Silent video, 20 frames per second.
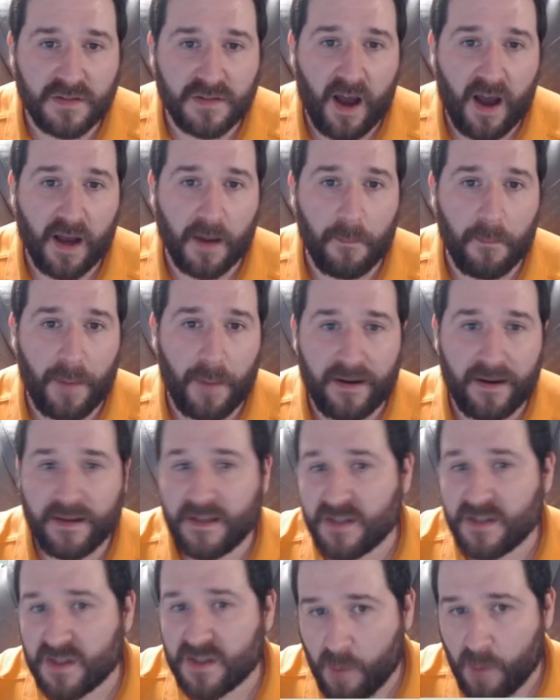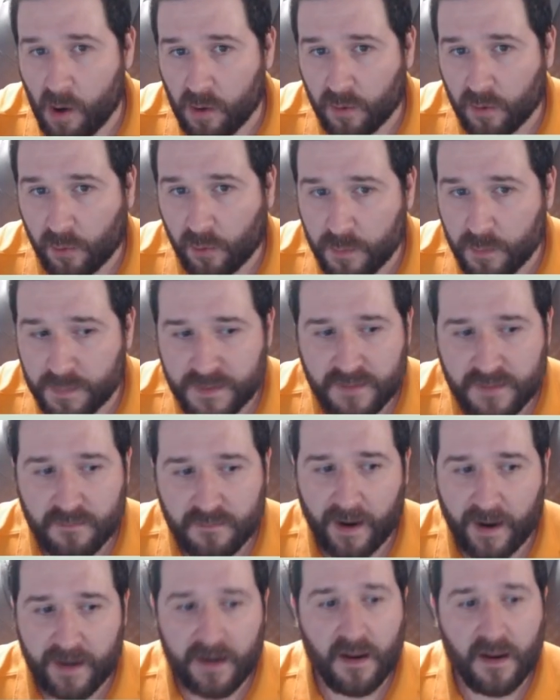talk about it in small groups,
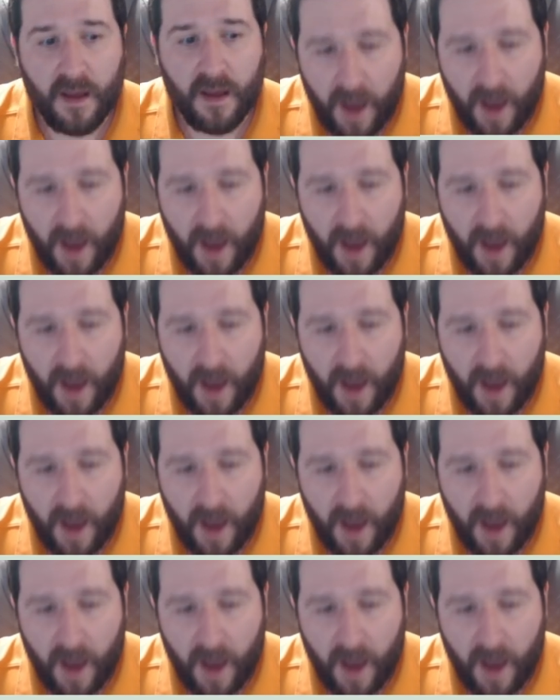right?